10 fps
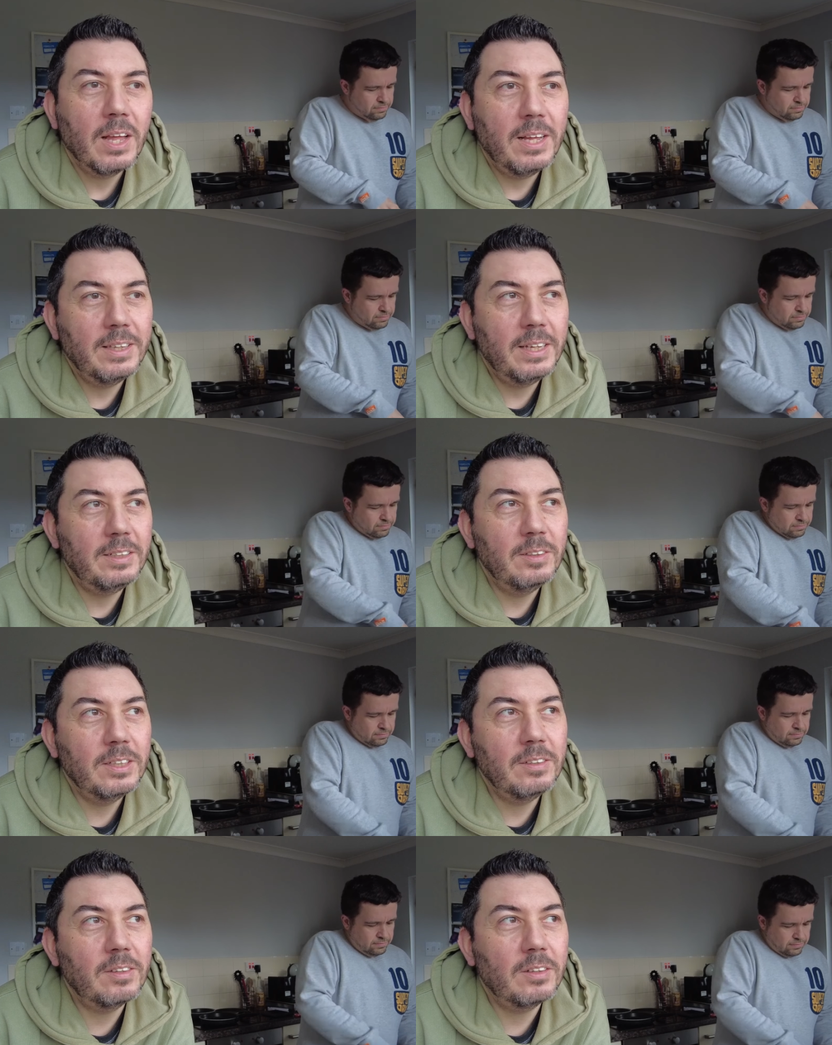Speaker 1: And then
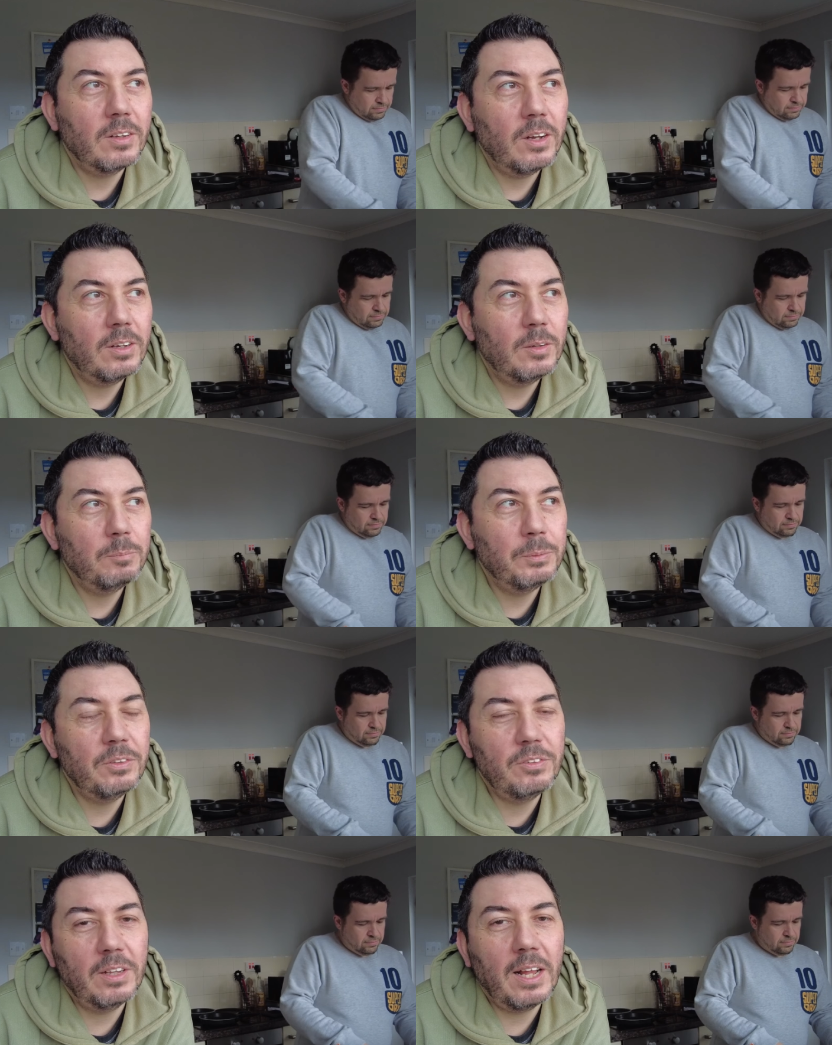he said, but you
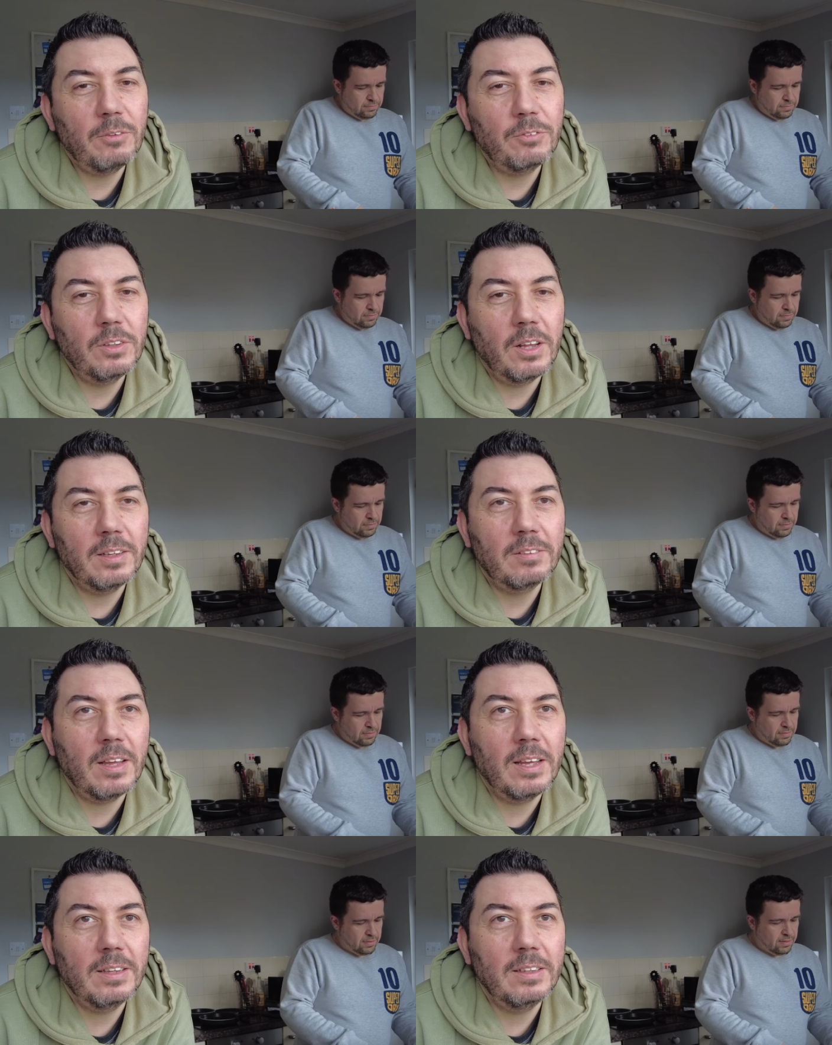still have to like
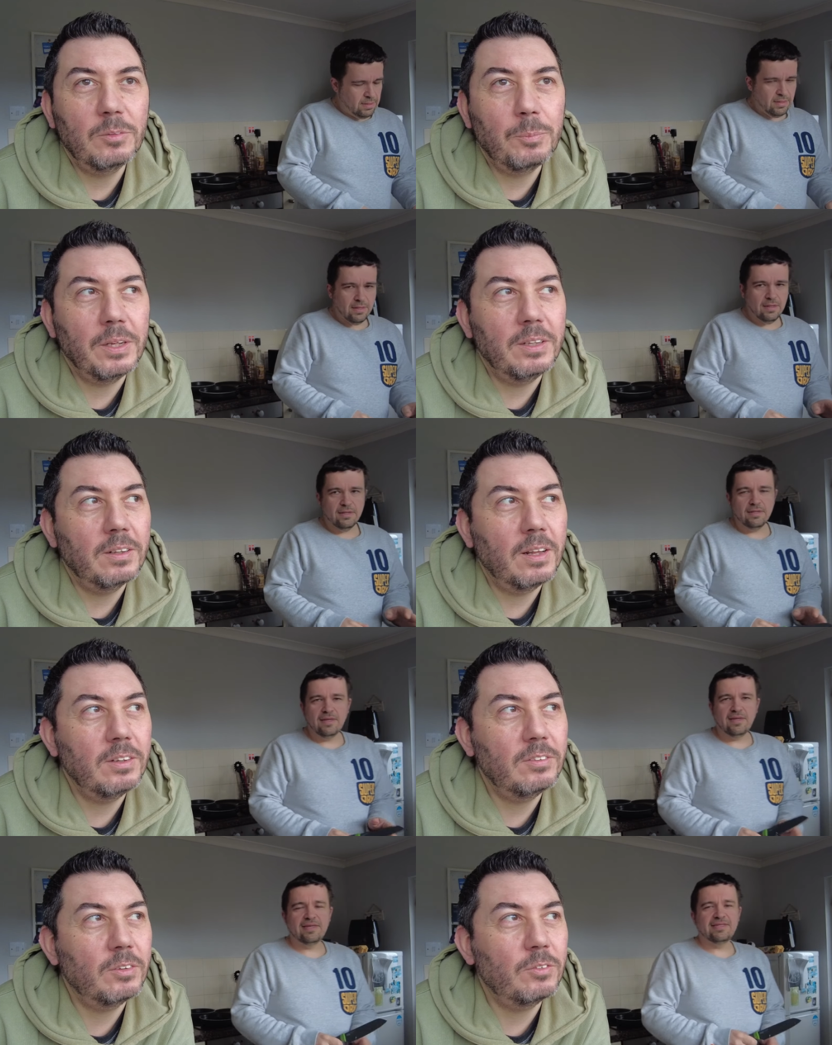say that it's been like
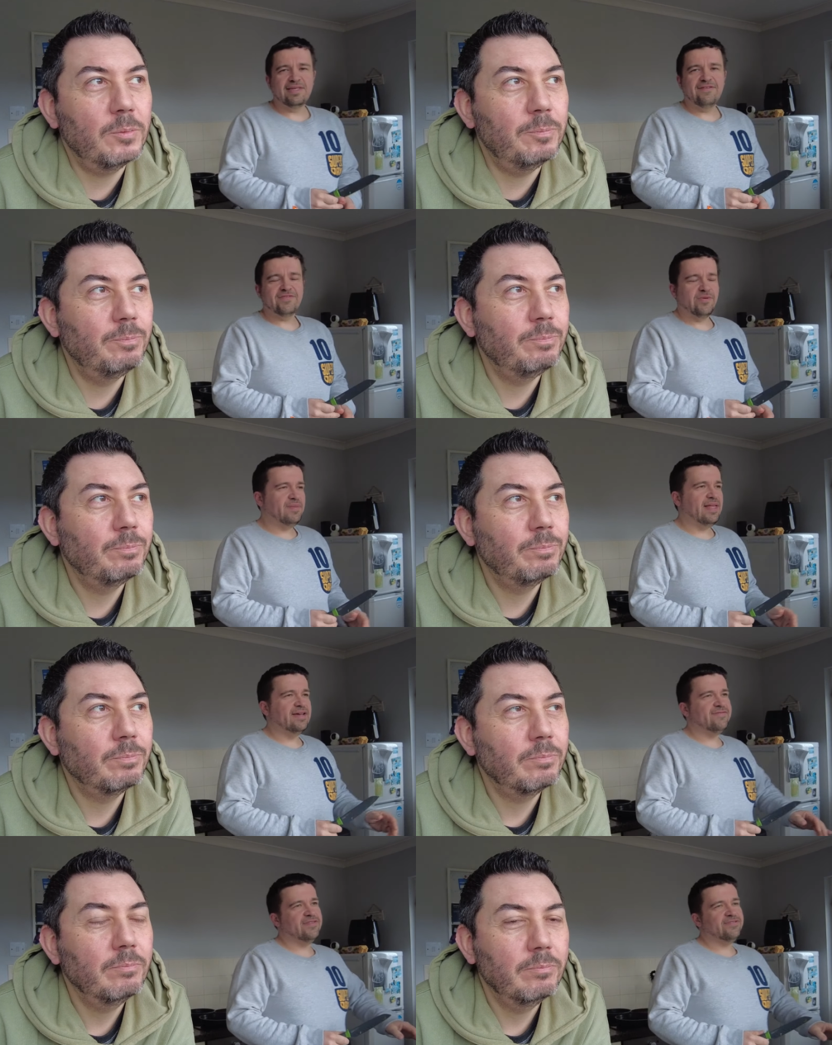you yeah, still, you still have,
Speaker 2: to, to
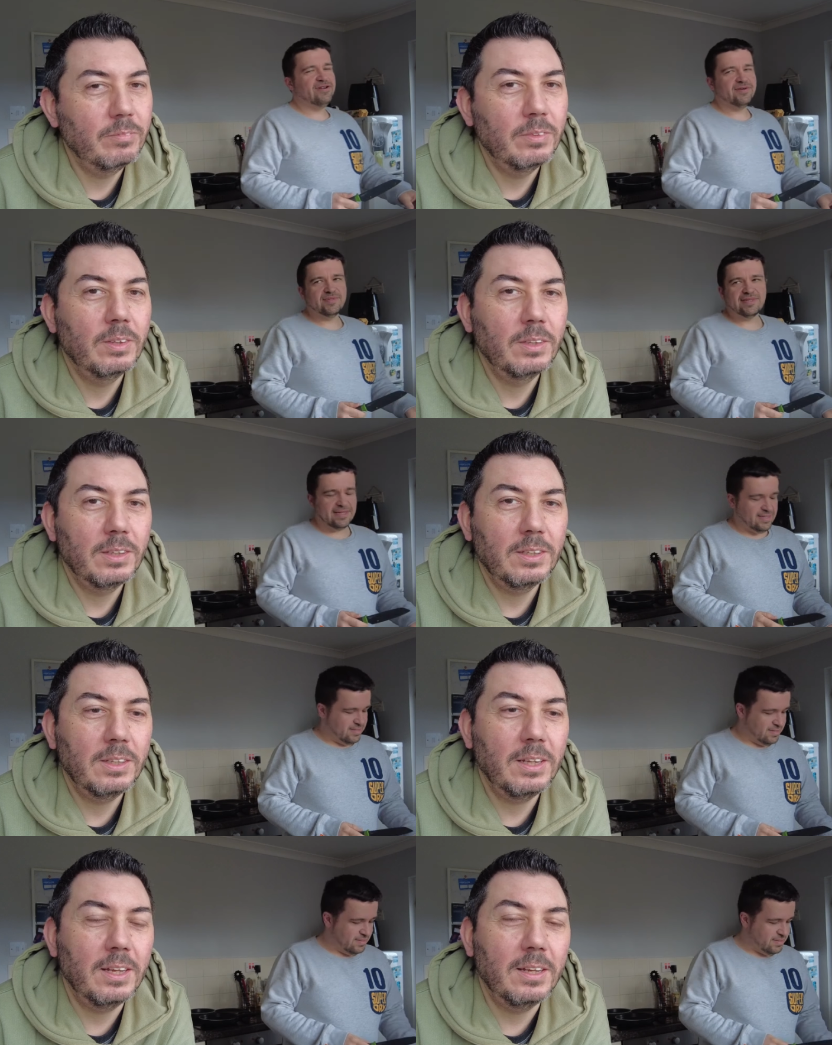apply for the road tax.
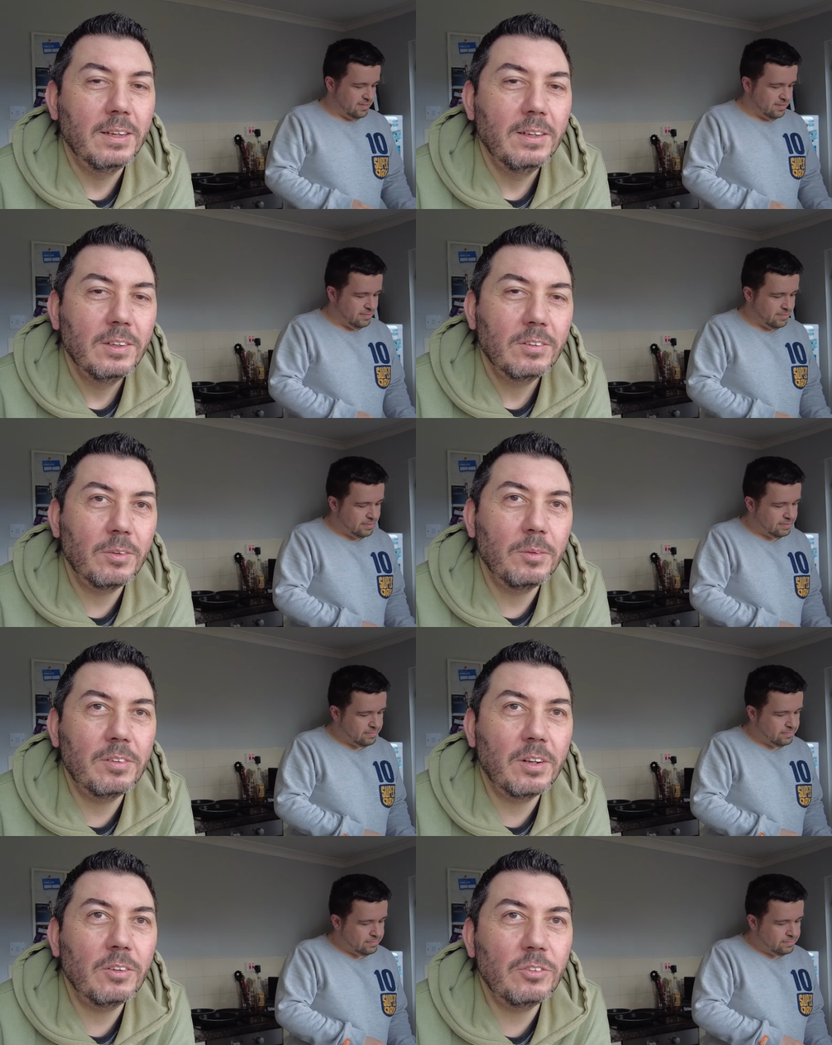Yeah.
Speaker 1: So he
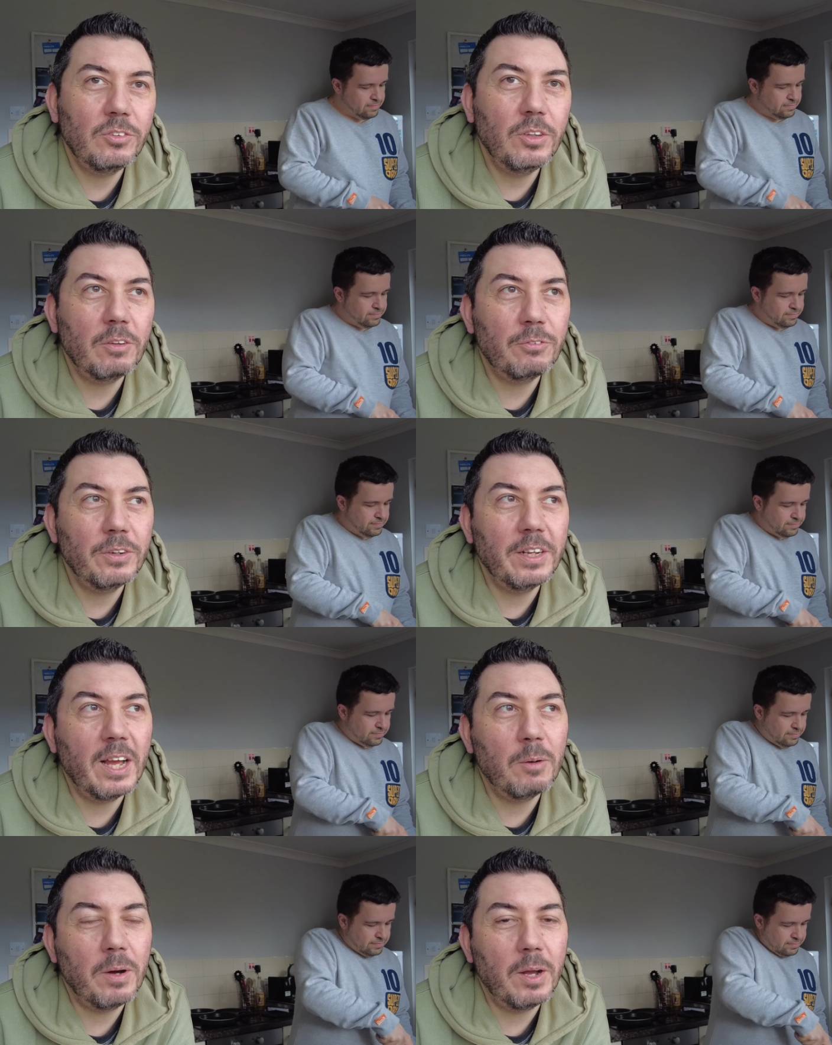said, I'll just do that for you
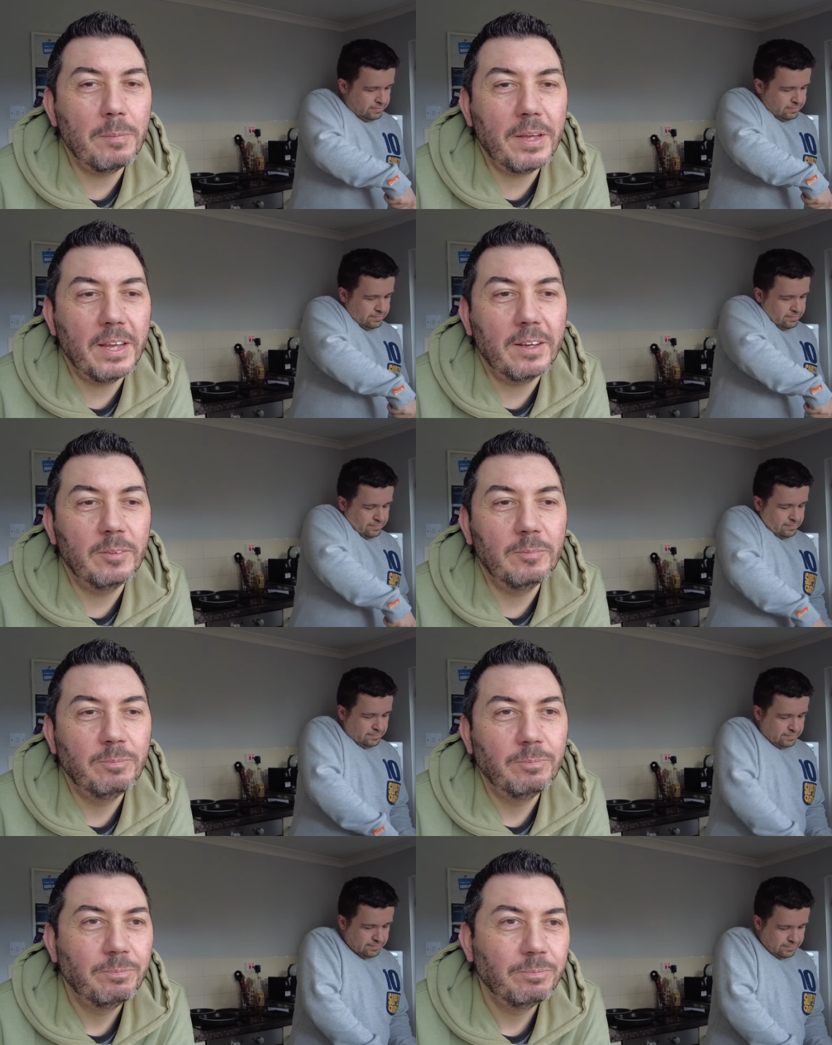now while I'm here.
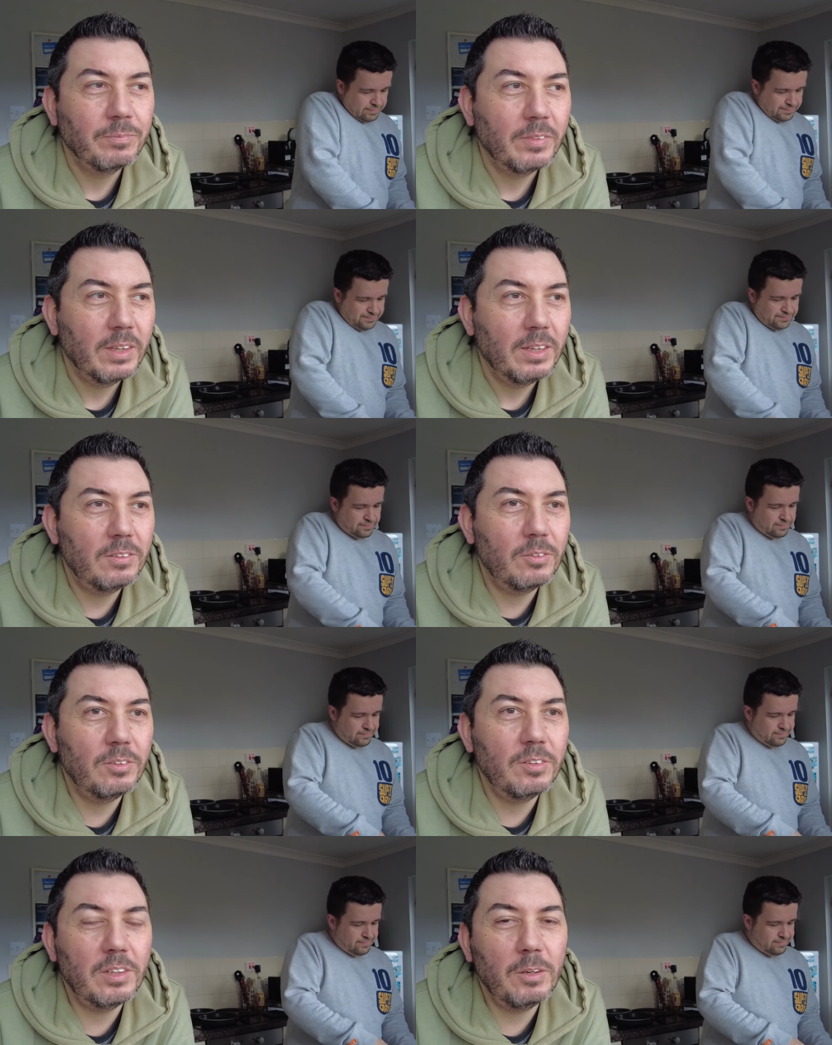And so he
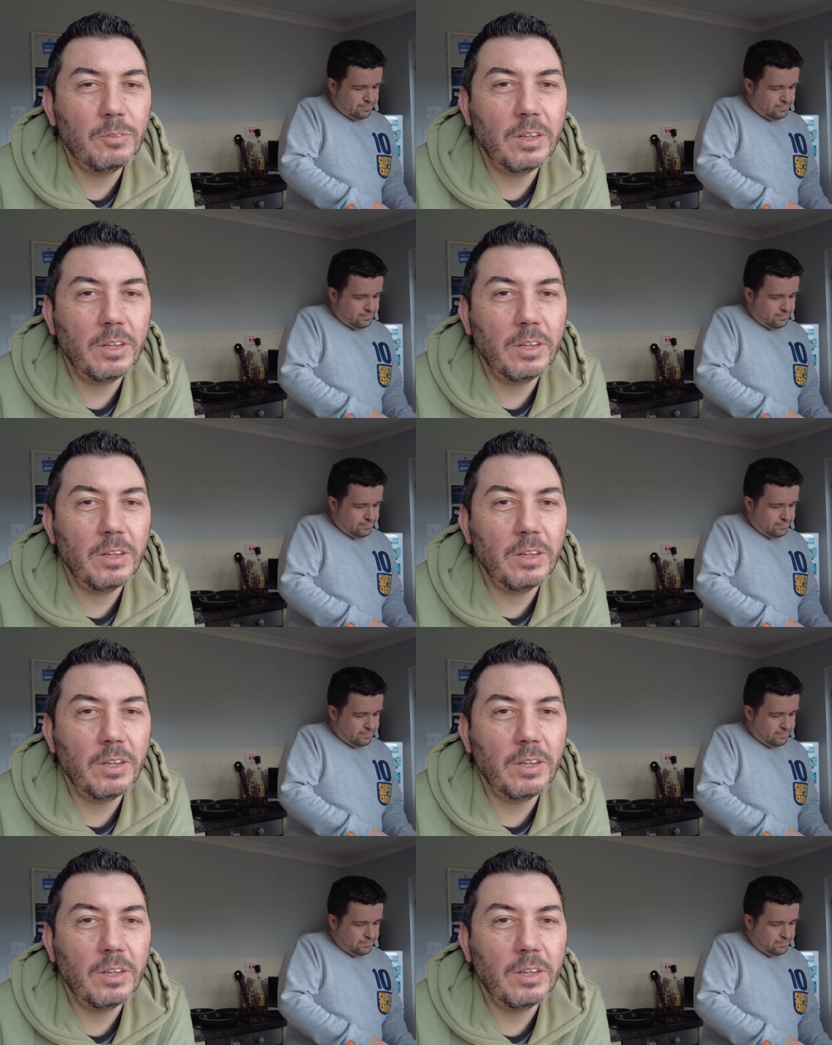said, Yeah, I've